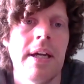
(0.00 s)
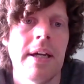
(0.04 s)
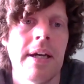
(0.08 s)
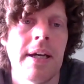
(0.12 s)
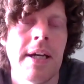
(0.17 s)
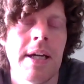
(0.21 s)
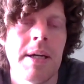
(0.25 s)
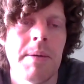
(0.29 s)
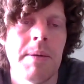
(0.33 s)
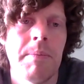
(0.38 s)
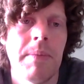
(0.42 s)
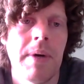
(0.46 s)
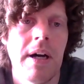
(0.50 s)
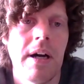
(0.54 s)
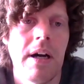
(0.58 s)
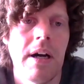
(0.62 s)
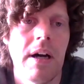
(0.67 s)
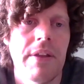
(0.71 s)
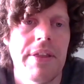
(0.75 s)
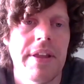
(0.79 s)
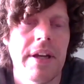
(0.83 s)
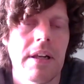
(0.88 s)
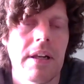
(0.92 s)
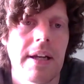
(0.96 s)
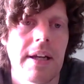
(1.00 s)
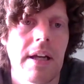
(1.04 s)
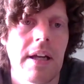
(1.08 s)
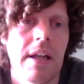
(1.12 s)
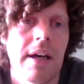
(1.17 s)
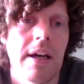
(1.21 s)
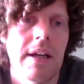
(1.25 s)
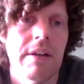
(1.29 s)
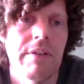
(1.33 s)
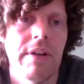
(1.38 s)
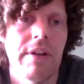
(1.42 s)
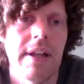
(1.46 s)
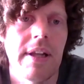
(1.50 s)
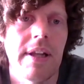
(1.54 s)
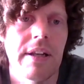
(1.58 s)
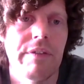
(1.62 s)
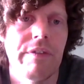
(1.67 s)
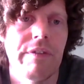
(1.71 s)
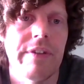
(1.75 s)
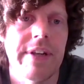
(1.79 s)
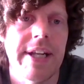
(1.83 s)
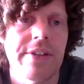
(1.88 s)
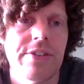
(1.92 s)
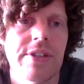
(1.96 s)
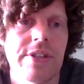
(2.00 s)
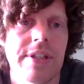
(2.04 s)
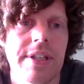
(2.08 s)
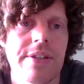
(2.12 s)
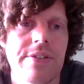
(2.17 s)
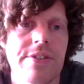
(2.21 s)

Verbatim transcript: Um, I think like a lot of a lot of financial